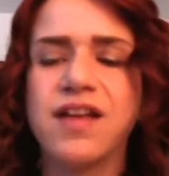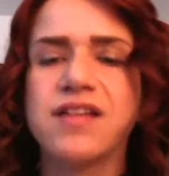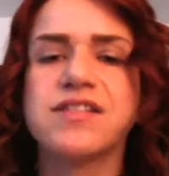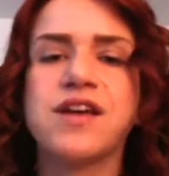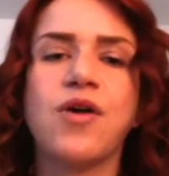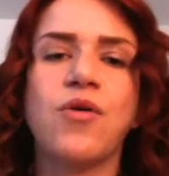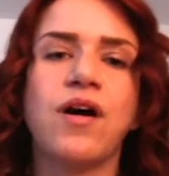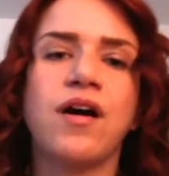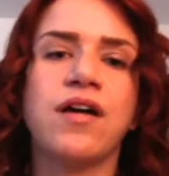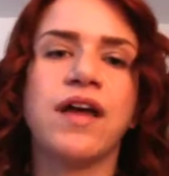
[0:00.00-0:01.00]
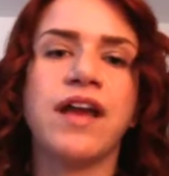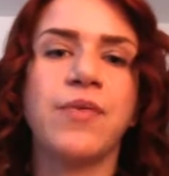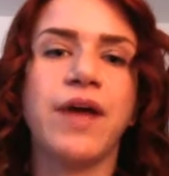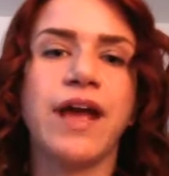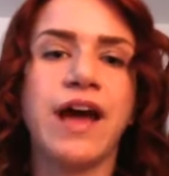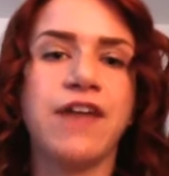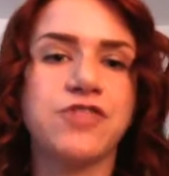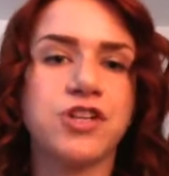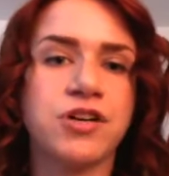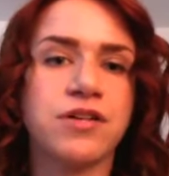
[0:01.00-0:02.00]
So anyway,
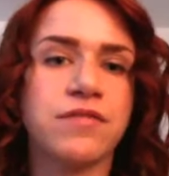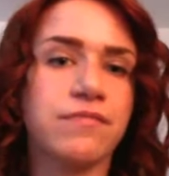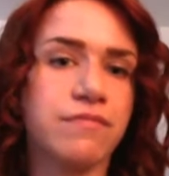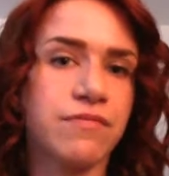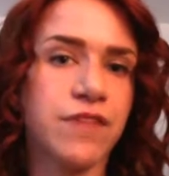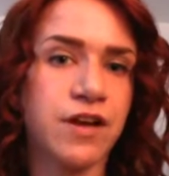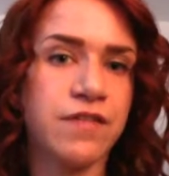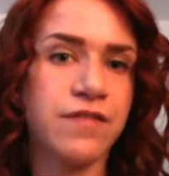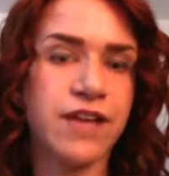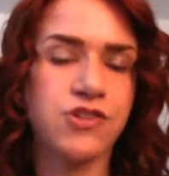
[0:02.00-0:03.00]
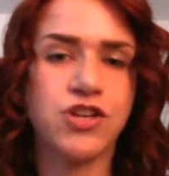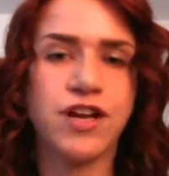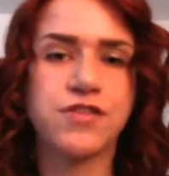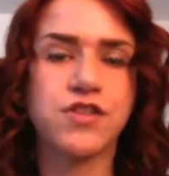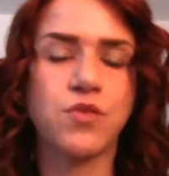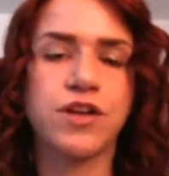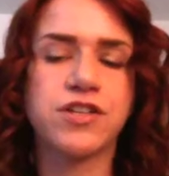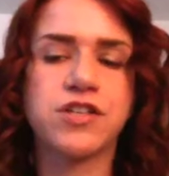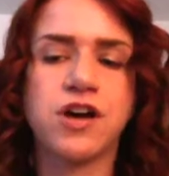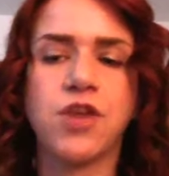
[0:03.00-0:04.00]
after the convention, I also
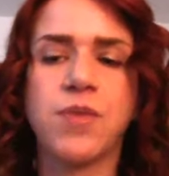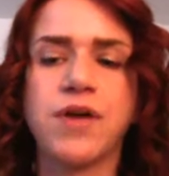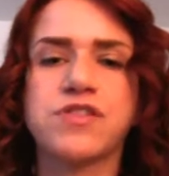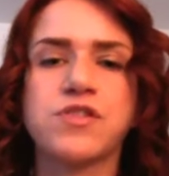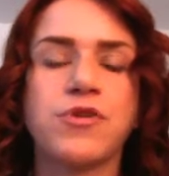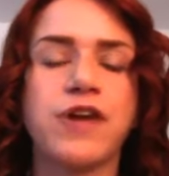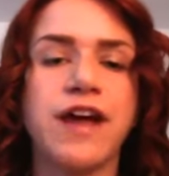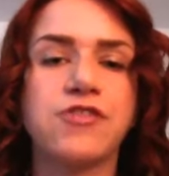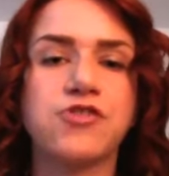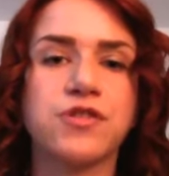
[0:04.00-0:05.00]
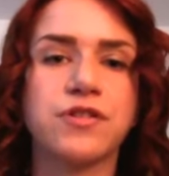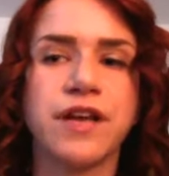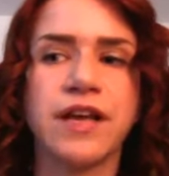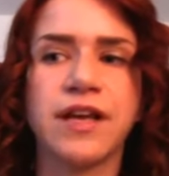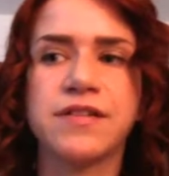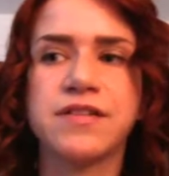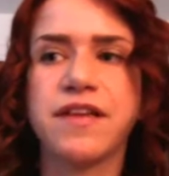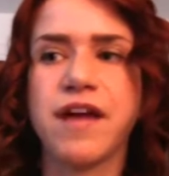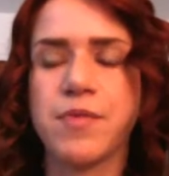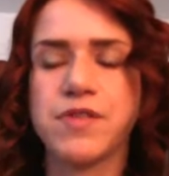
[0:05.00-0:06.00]
wanted to talk about Supernatural, and
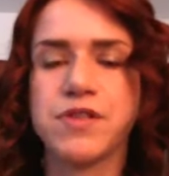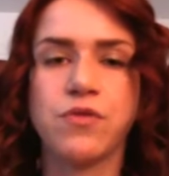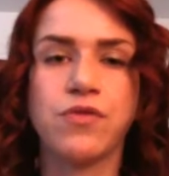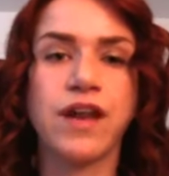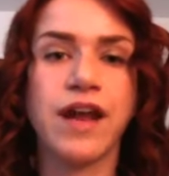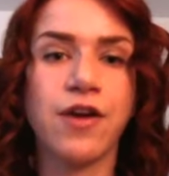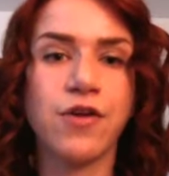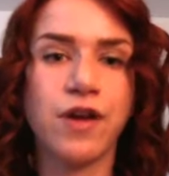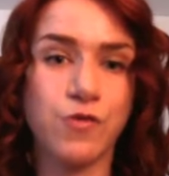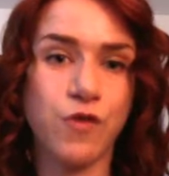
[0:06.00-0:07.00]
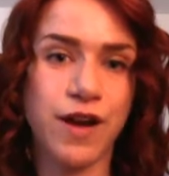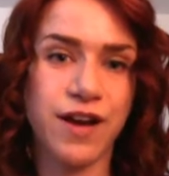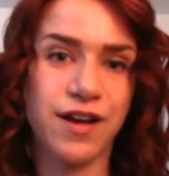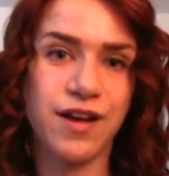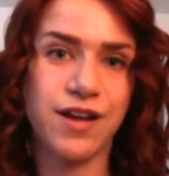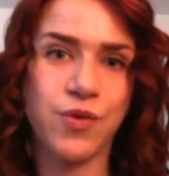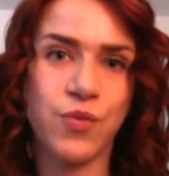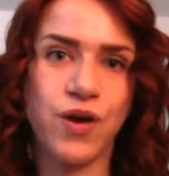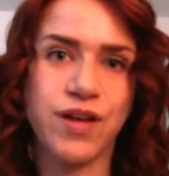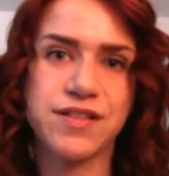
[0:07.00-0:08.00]
the episode that aired on Friday night
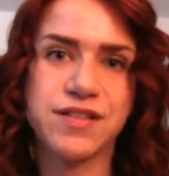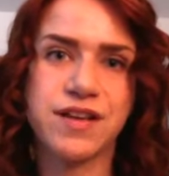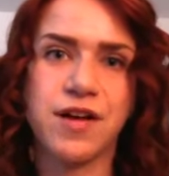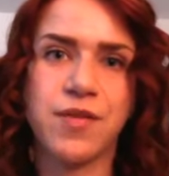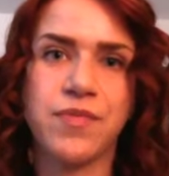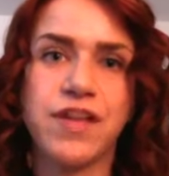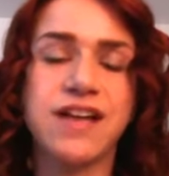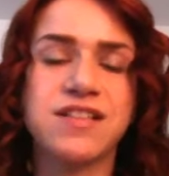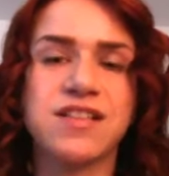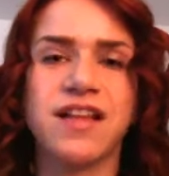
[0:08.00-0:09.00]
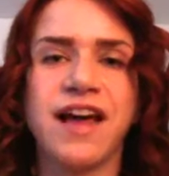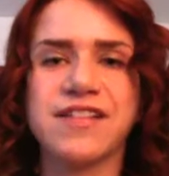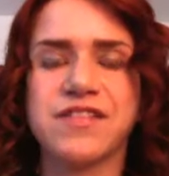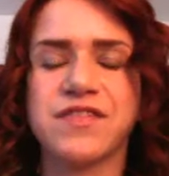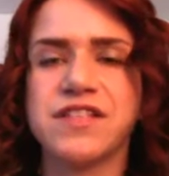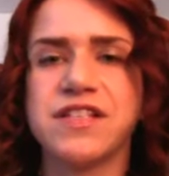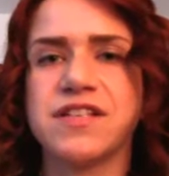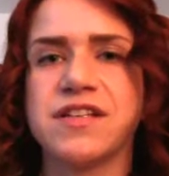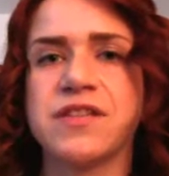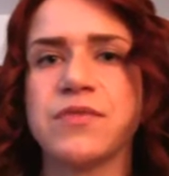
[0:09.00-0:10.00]
was the next to the last of the
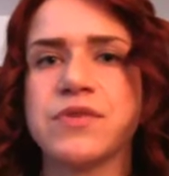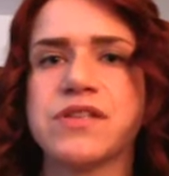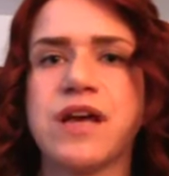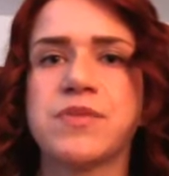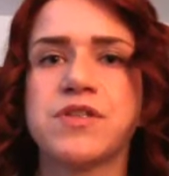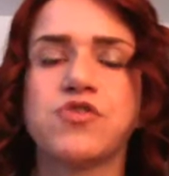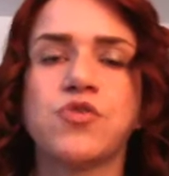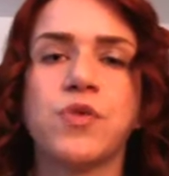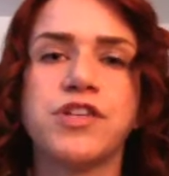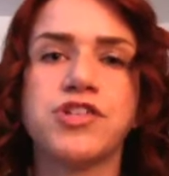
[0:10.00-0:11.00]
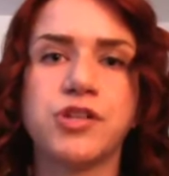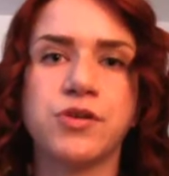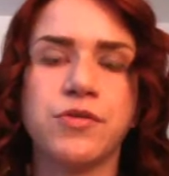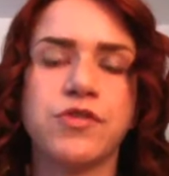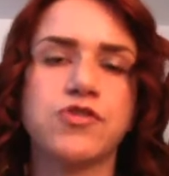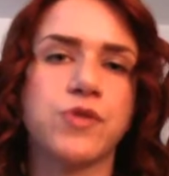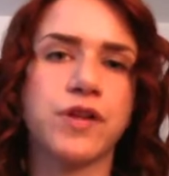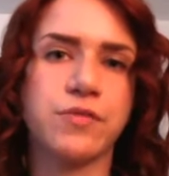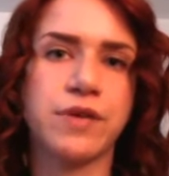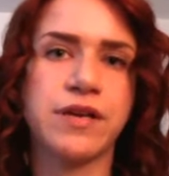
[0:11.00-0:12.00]
season. It was episode 22, and there are
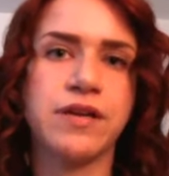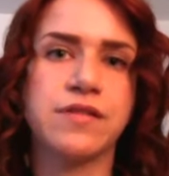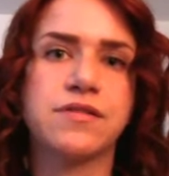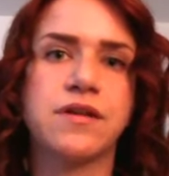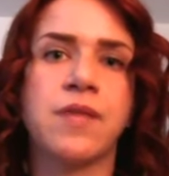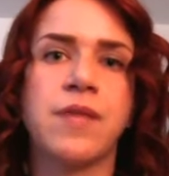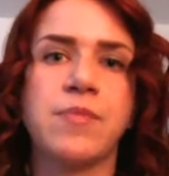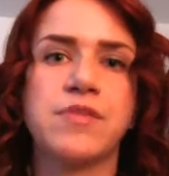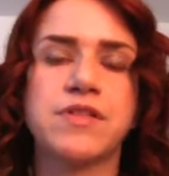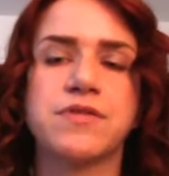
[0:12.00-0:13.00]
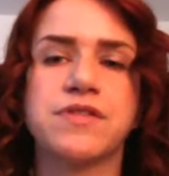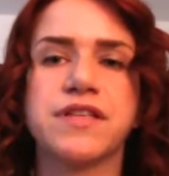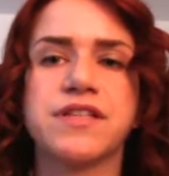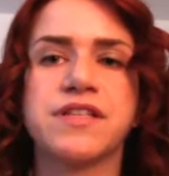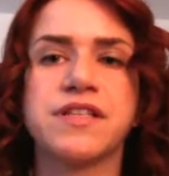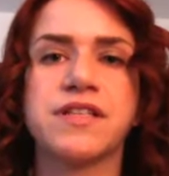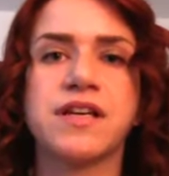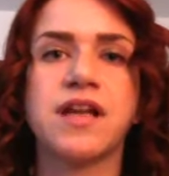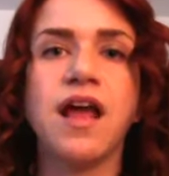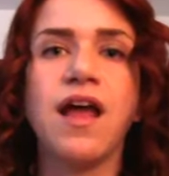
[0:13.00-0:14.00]
23 episodes this season.